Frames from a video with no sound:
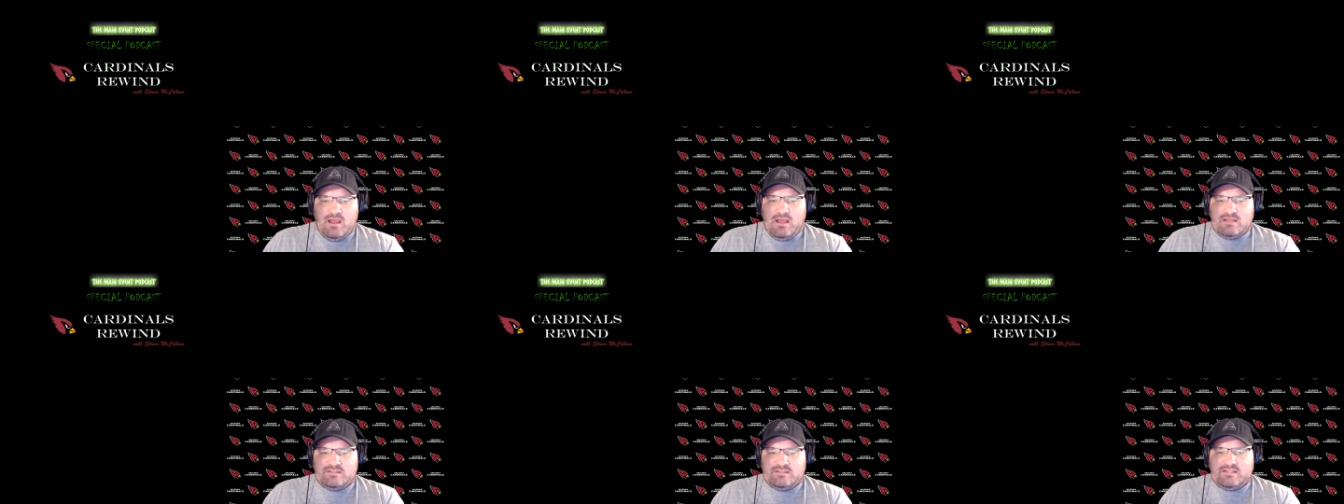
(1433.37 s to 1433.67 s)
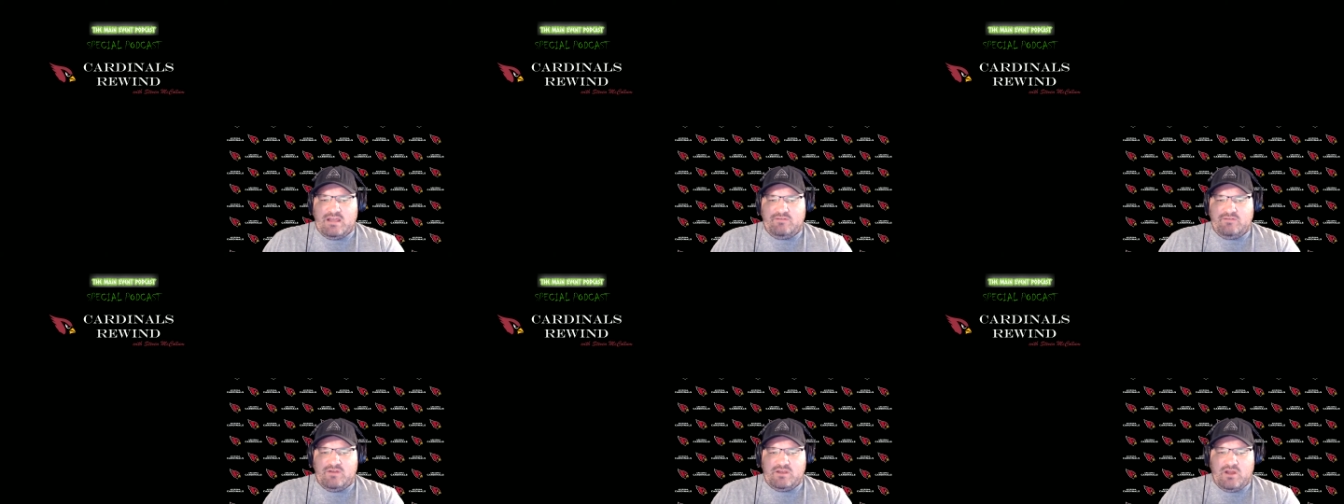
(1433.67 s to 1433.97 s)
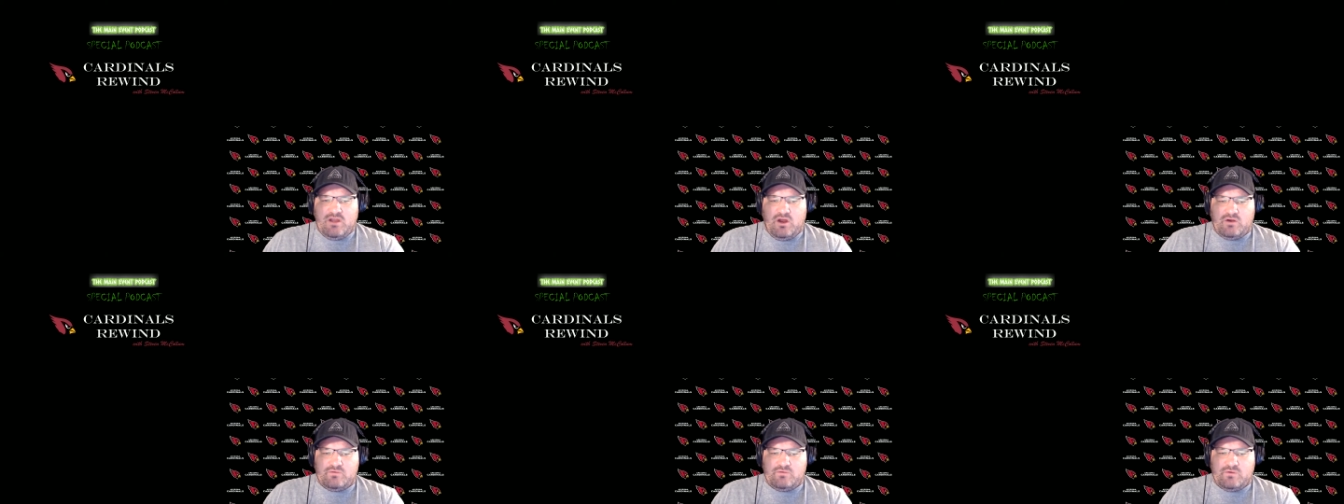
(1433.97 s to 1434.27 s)

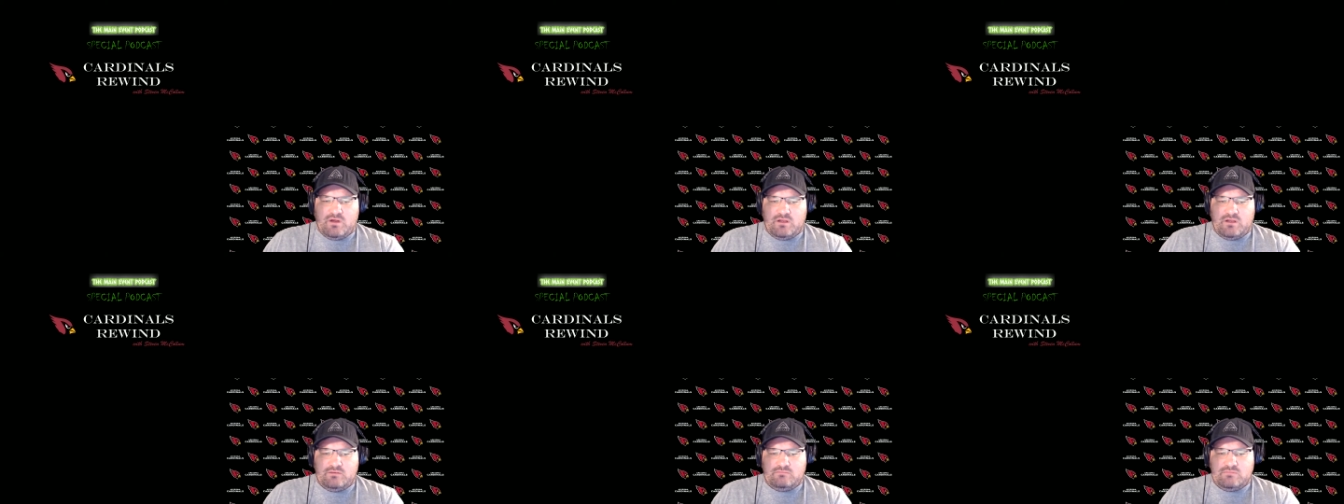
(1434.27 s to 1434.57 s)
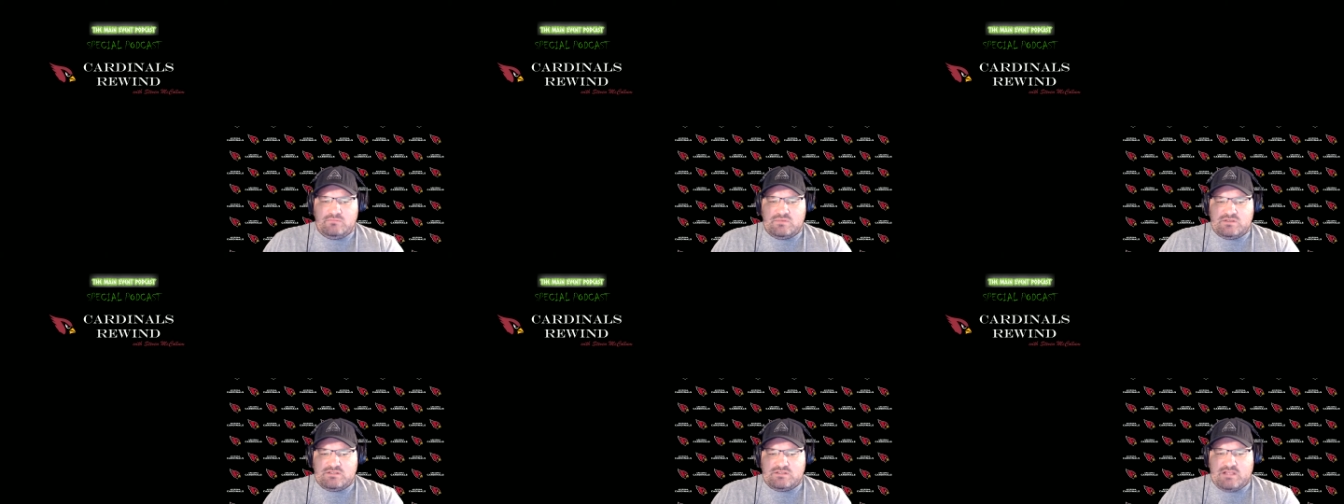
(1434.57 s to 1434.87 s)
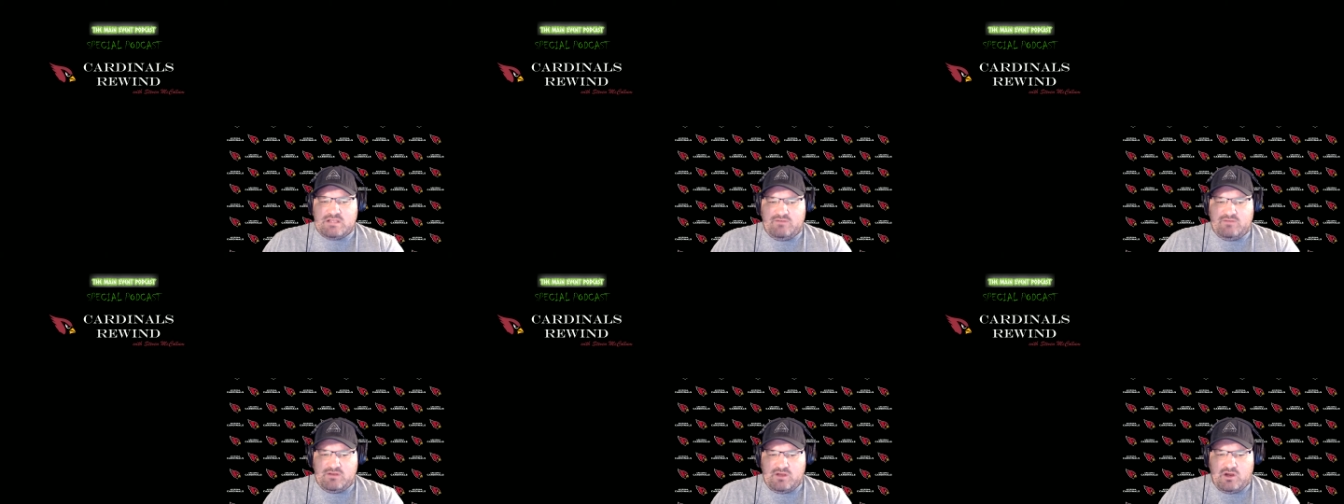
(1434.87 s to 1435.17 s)
Seven-yard run,
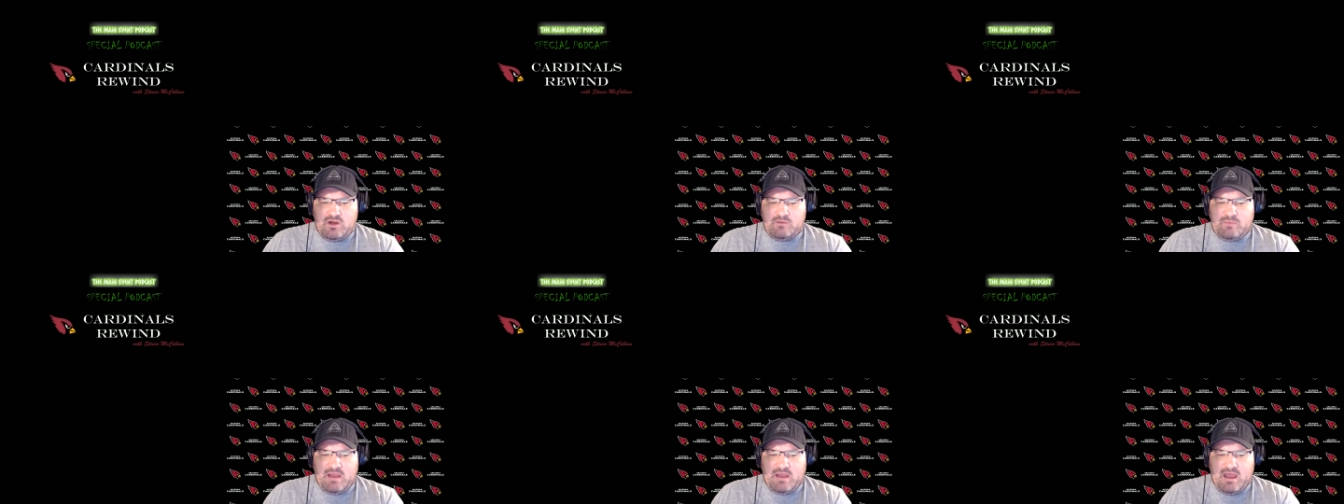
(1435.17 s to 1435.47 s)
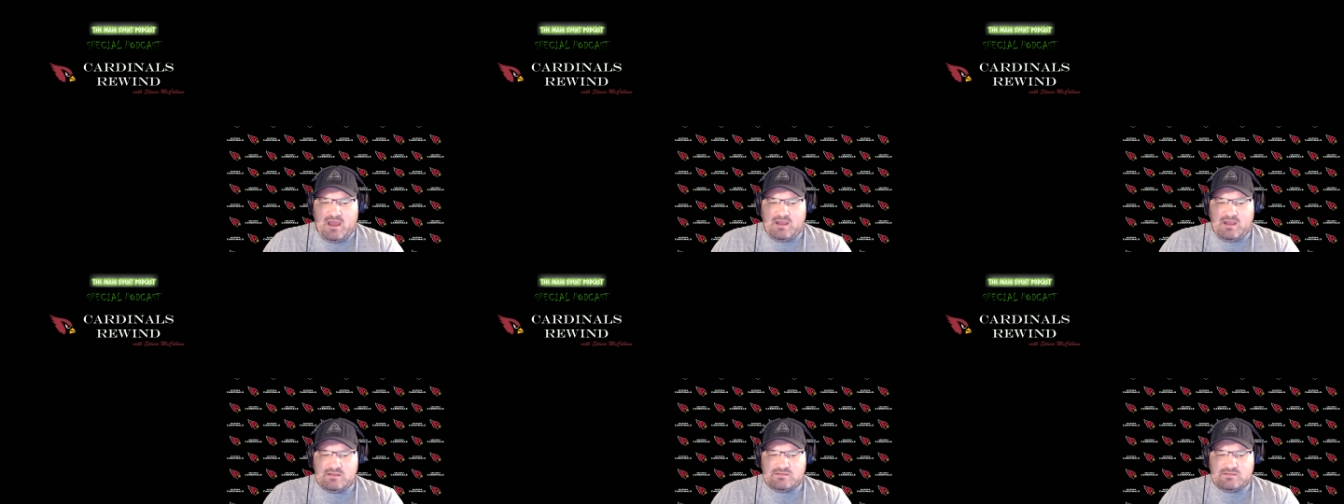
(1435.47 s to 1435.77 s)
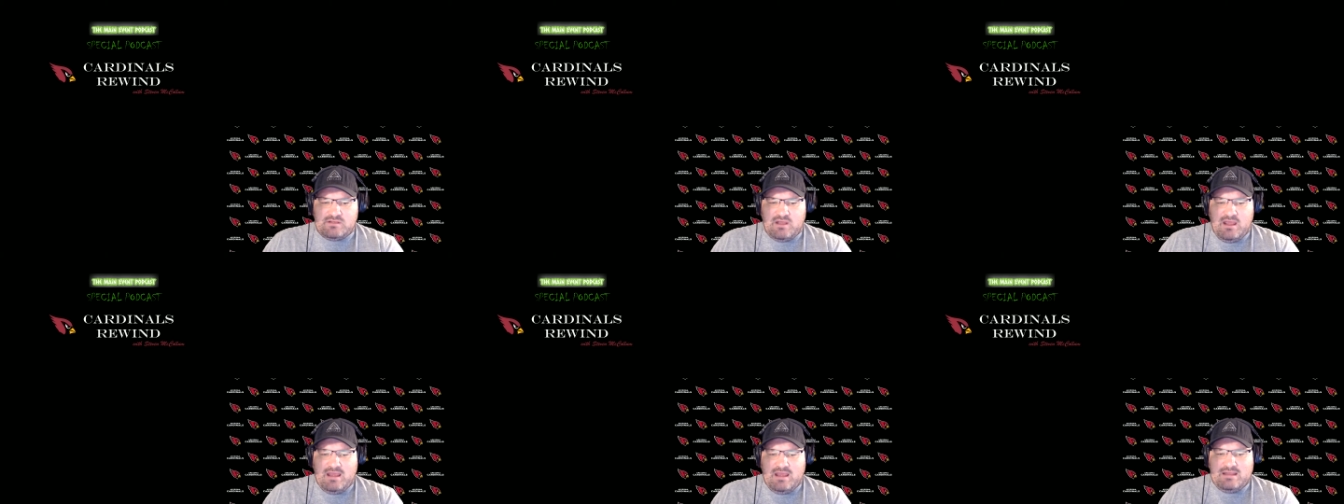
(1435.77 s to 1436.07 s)
seven-yard pass,